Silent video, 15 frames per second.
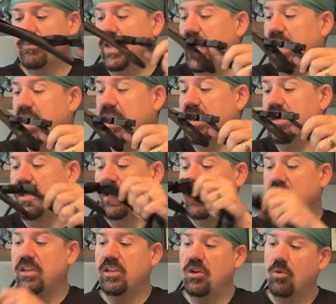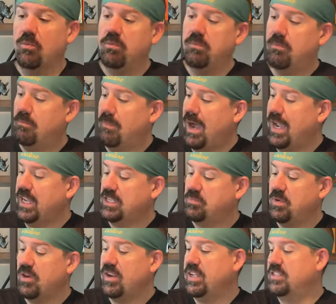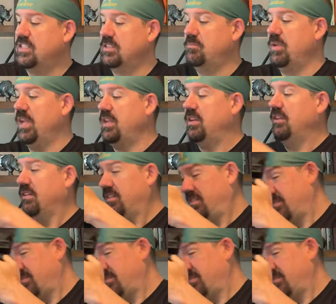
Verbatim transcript: And, you know, my experience has been